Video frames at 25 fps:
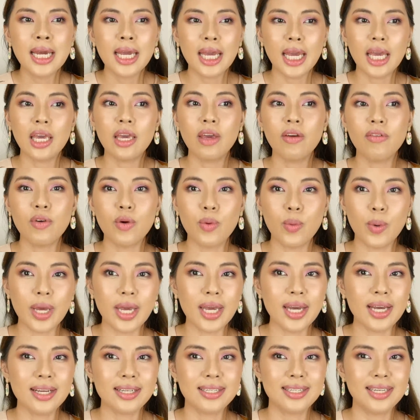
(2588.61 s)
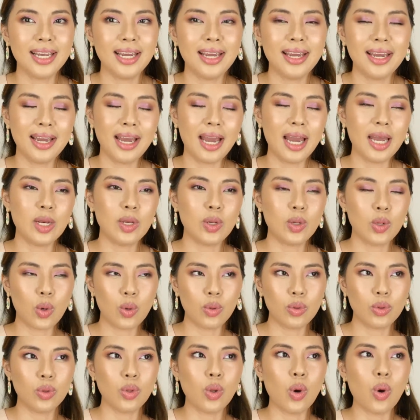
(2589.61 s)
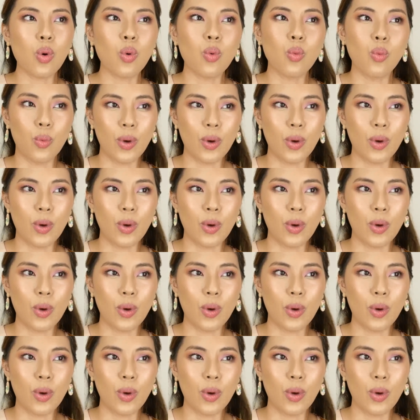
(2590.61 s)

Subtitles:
i-give away kasi I don't know